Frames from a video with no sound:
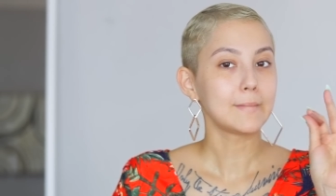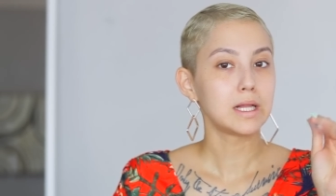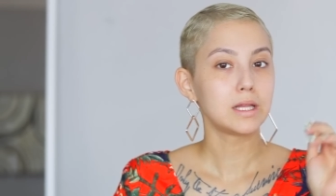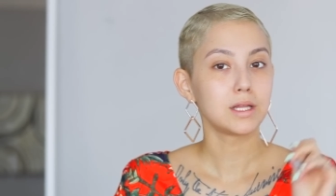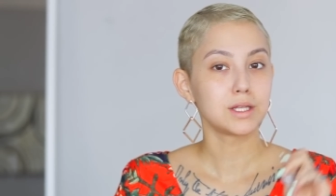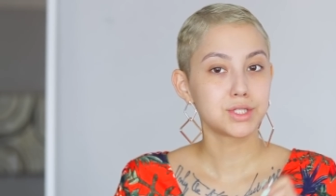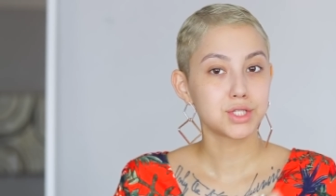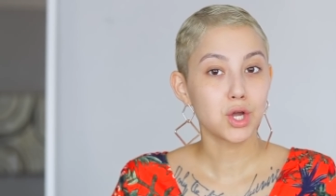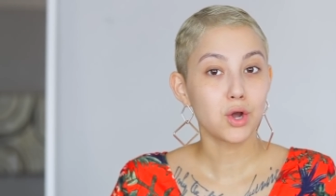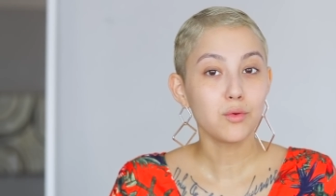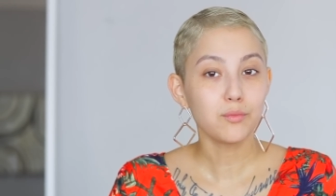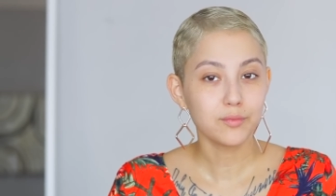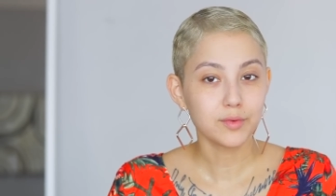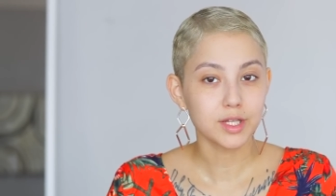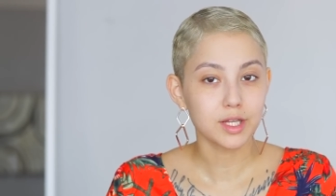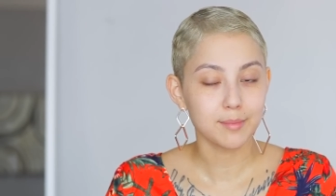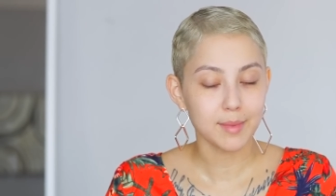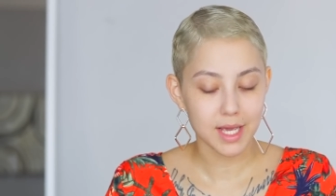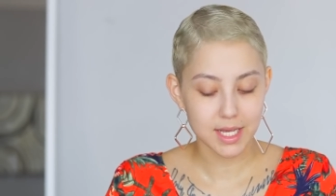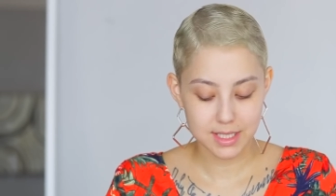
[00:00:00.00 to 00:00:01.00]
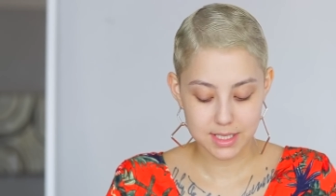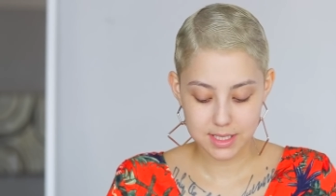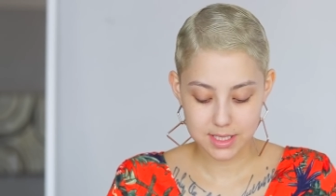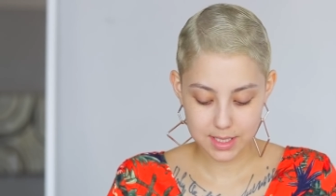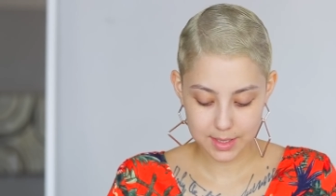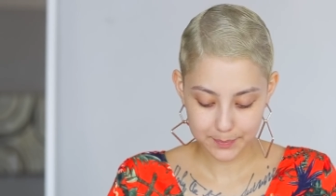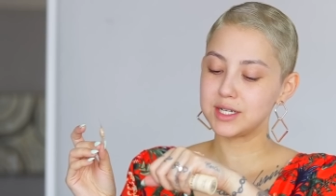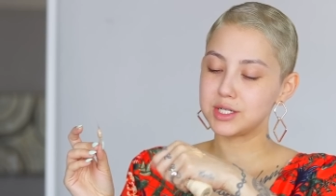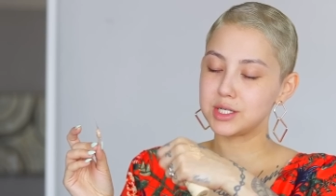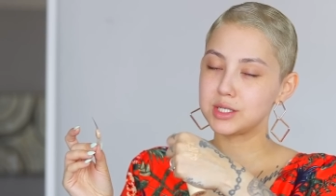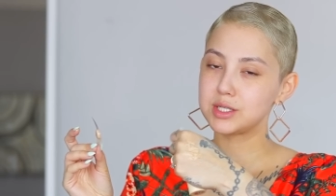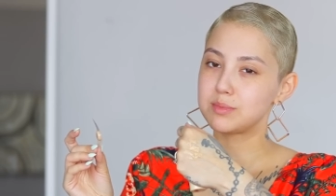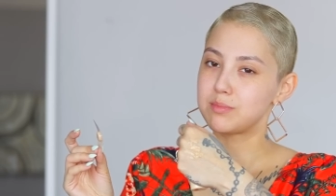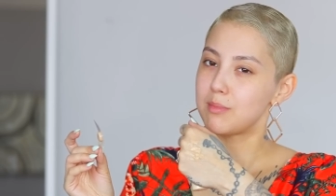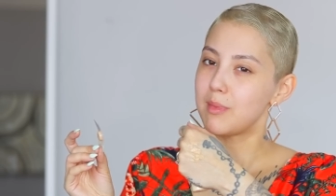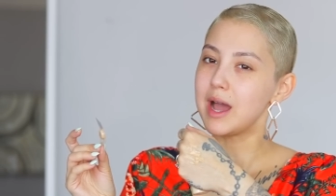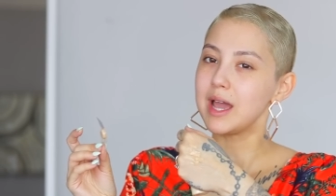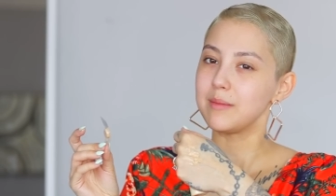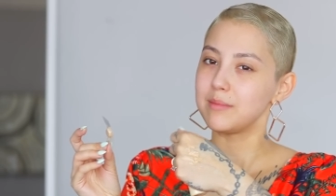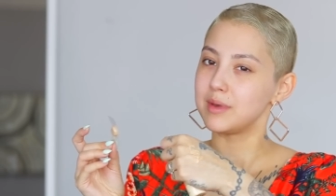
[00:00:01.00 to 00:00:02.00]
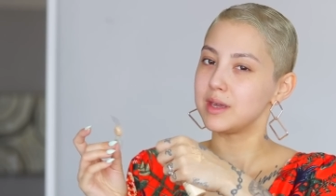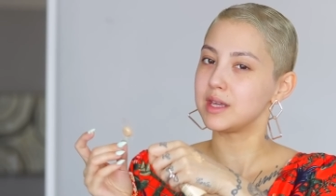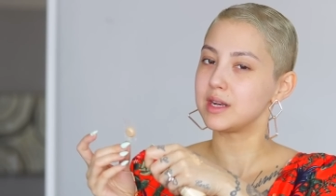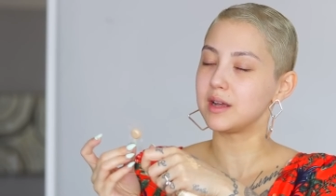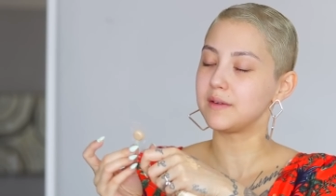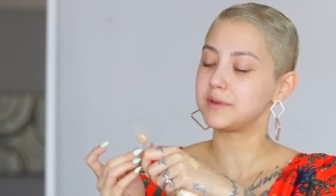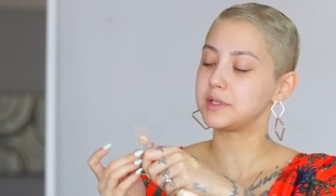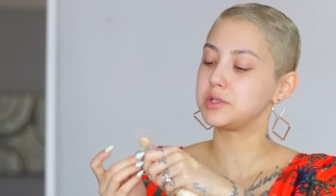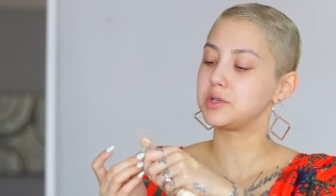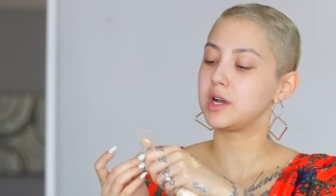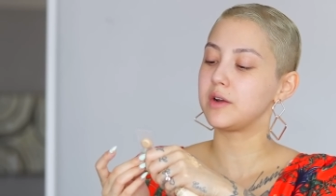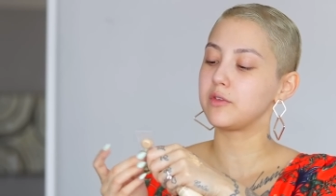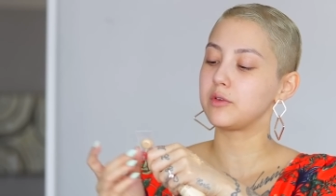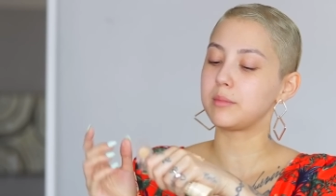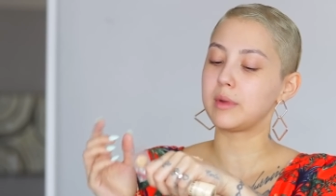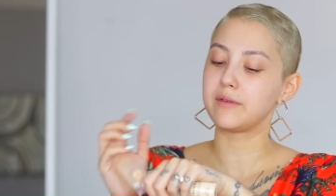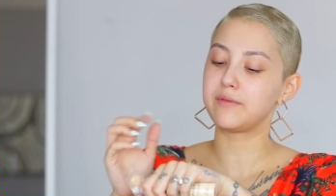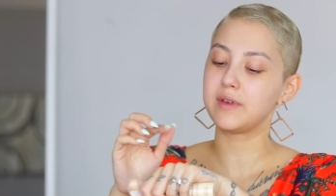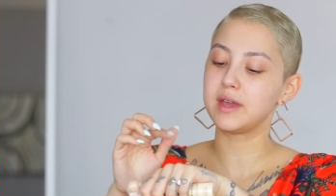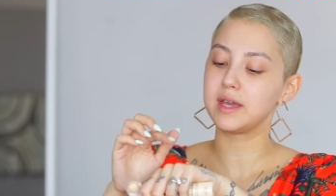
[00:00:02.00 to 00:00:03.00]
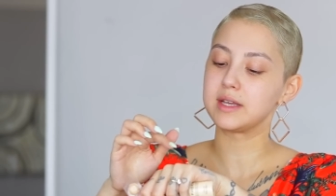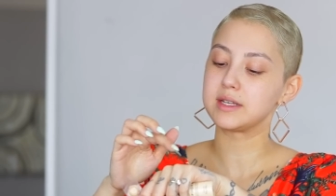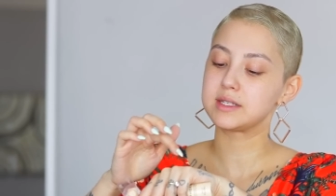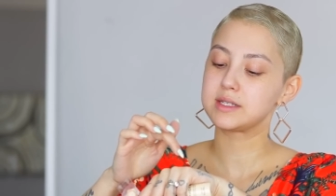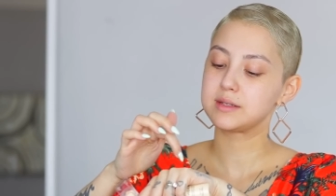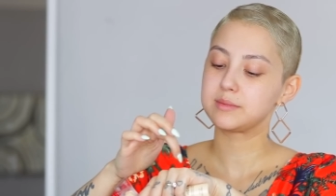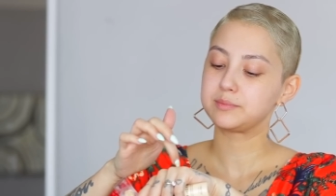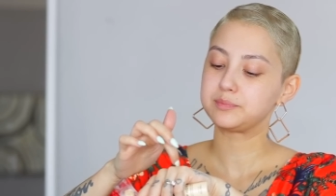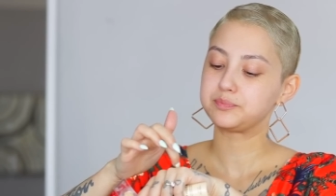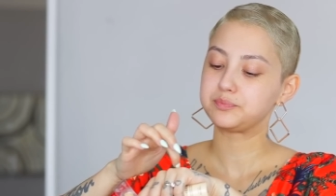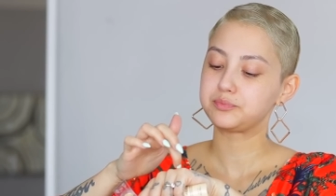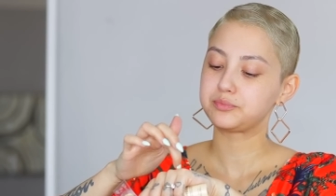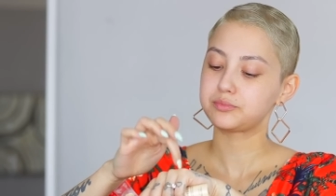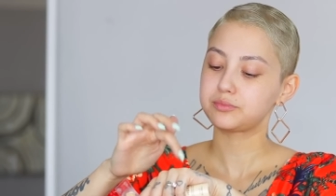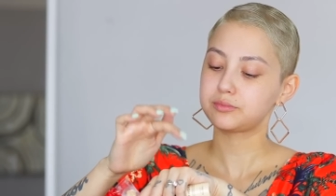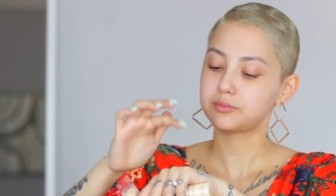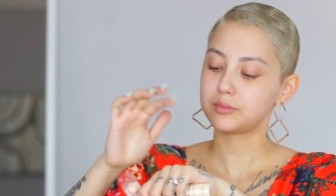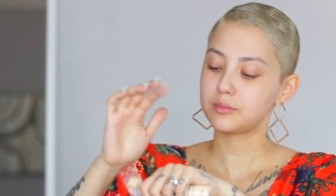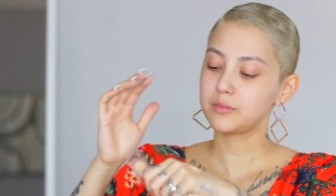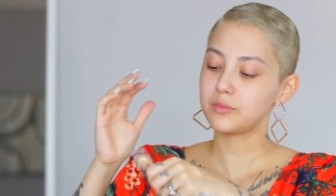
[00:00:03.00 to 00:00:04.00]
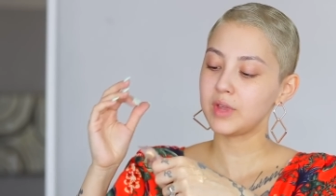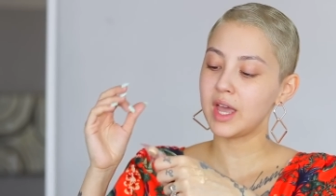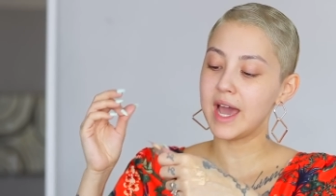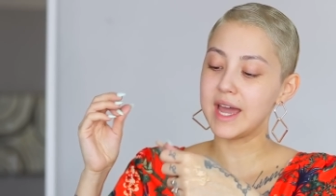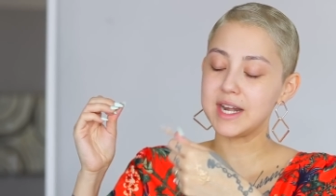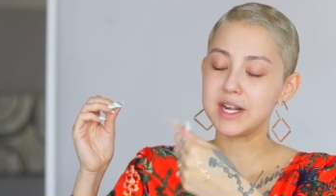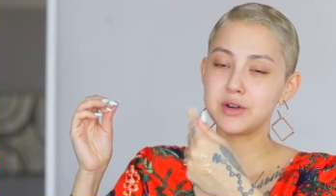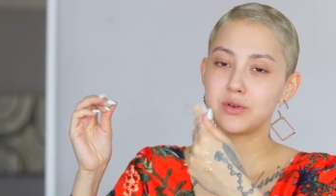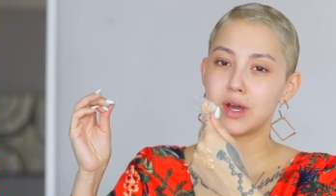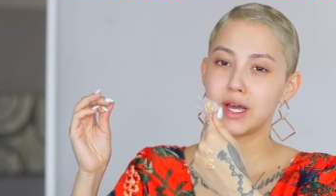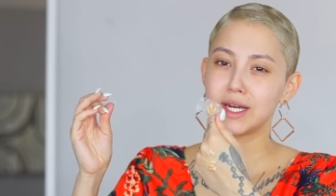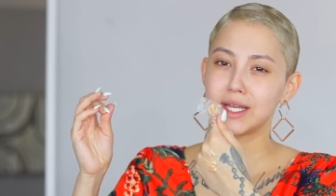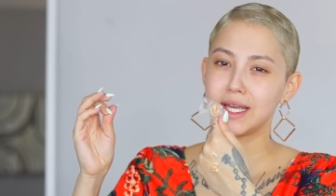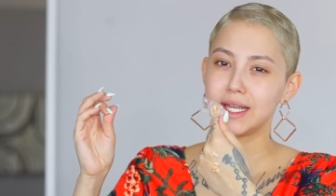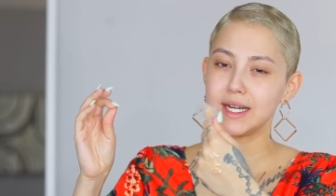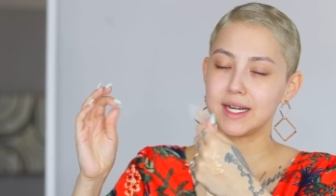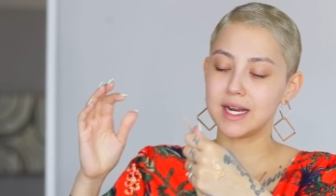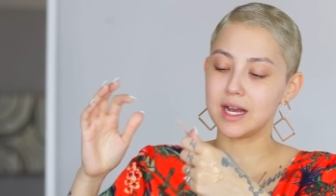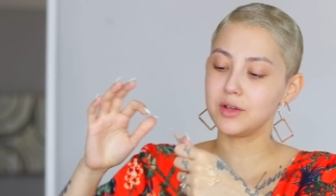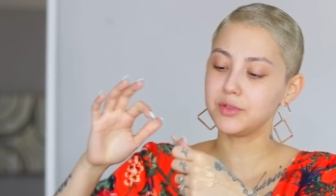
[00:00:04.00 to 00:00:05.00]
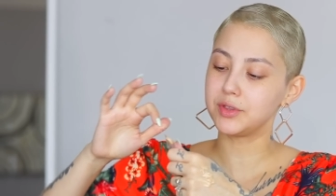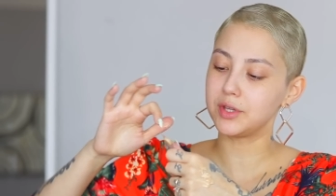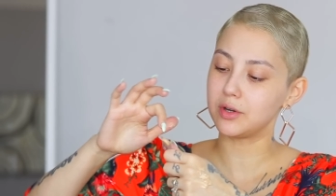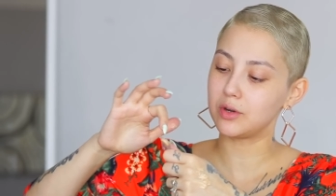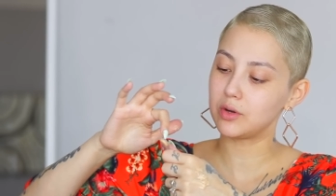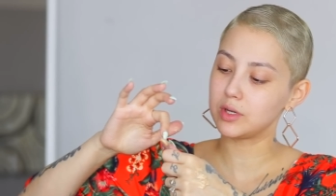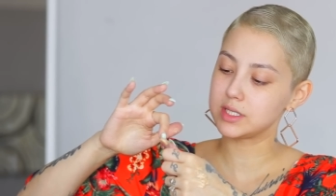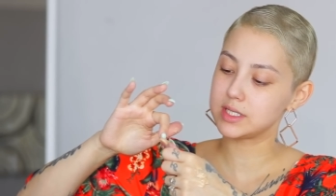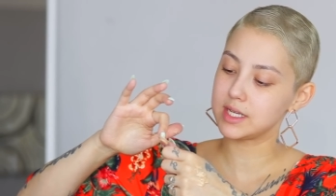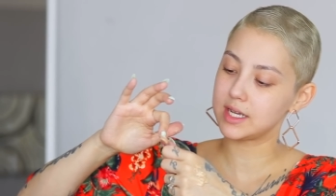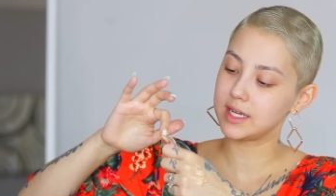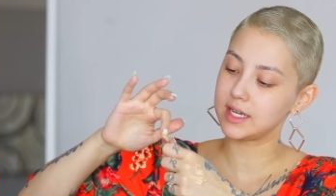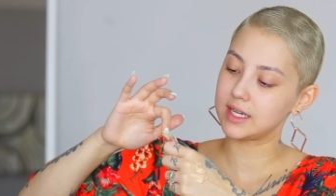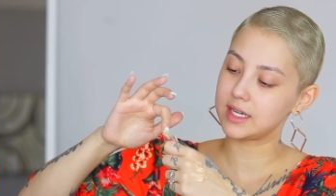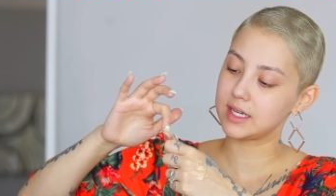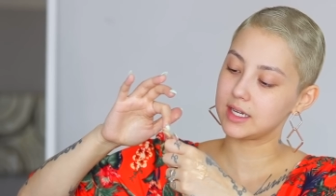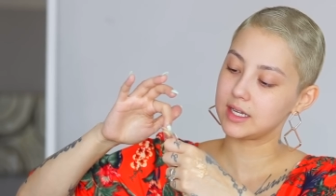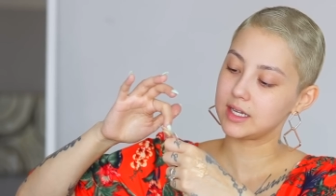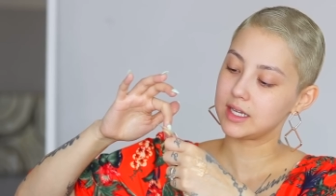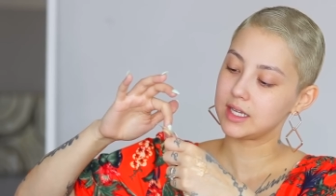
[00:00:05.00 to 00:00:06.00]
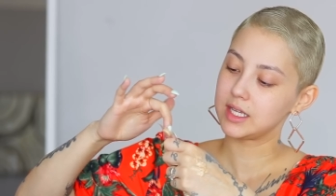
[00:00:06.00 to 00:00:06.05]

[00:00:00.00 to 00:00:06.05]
Let's hope for the best. It just might be enough to cover my face. I didn't know how to get it out though. It's like,